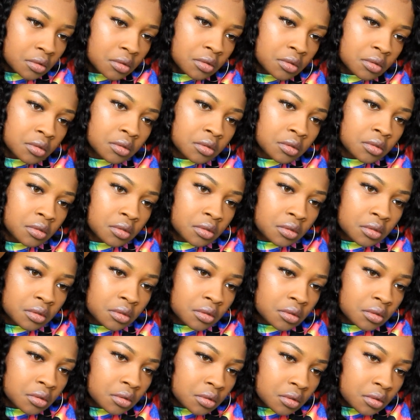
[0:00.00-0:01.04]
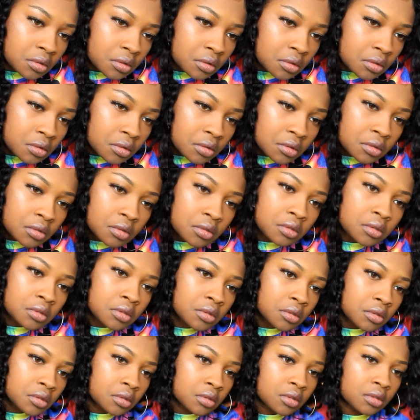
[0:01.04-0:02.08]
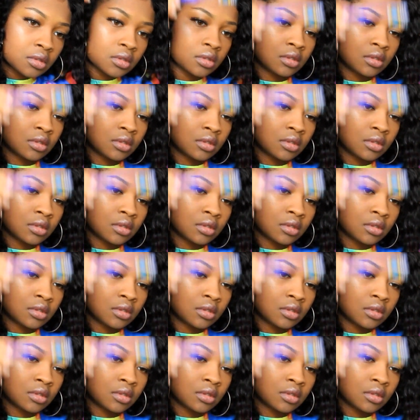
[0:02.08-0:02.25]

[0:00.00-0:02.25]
Nobody speaks.